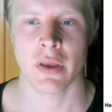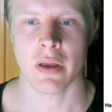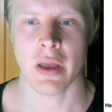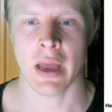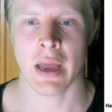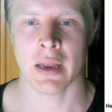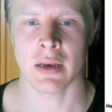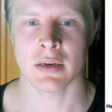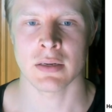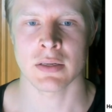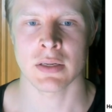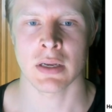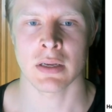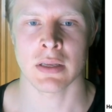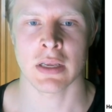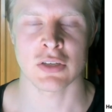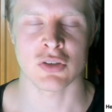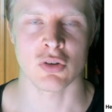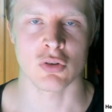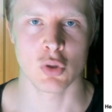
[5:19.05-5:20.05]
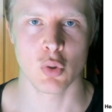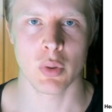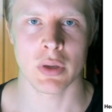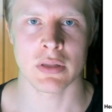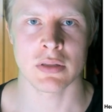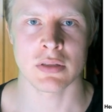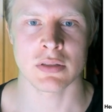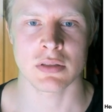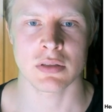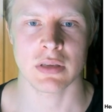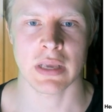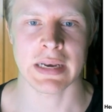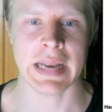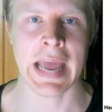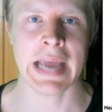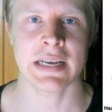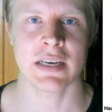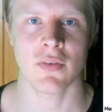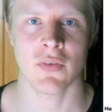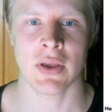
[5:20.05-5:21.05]
And yeah, sirtuins get
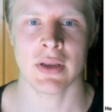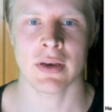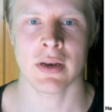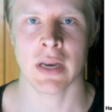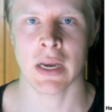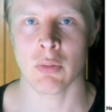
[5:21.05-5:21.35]
activated